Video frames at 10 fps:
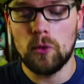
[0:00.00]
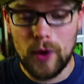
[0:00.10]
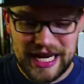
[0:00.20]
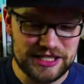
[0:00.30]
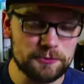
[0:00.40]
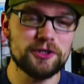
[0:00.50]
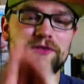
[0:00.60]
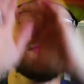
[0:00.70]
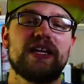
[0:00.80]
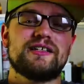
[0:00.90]

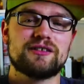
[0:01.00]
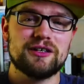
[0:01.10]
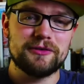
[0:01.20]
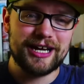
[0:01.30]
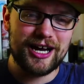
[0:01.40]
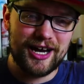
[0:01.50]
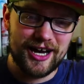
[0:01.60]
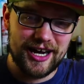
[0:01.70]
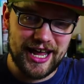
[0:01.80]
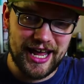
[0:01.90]
Westworld things are going
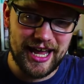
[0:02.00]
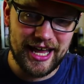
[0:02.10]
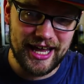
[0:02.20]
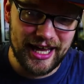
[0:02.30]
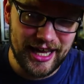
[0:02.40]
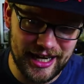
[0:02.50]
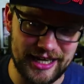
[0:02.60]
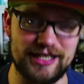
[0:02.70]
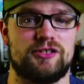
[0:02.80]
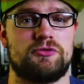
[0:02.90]
on,
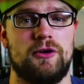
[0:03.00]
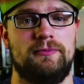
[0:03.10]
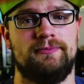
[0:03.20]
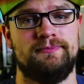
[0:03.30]
and intro.